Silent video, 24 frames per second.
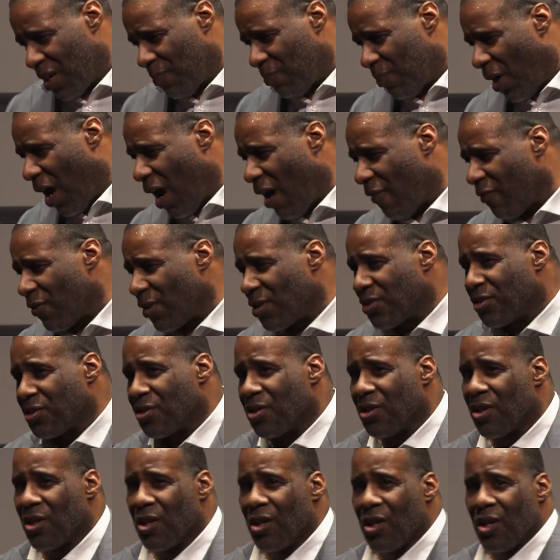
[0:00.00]

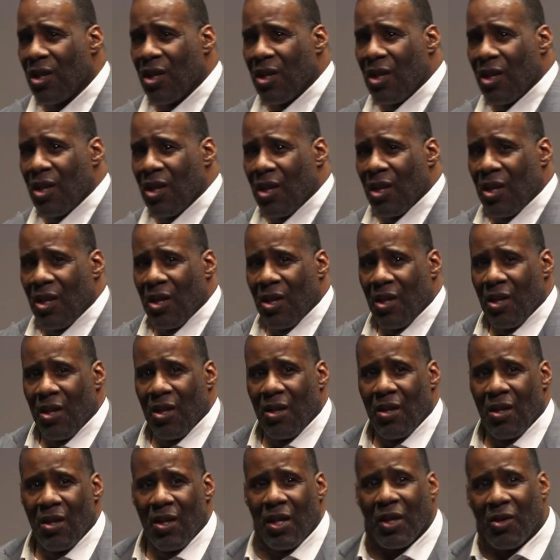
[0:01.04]
impoverished,
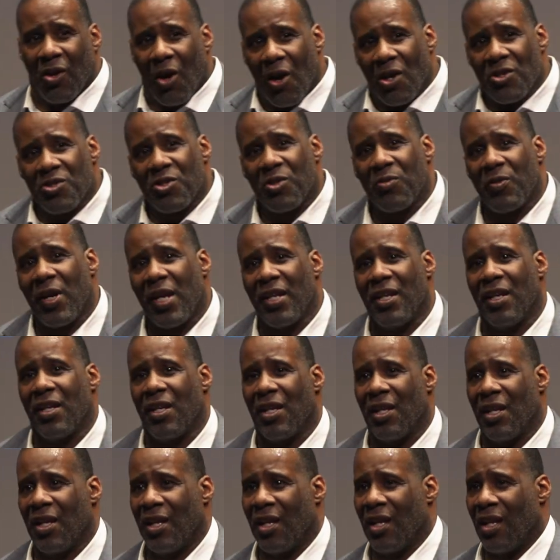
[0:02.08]
incarcerated,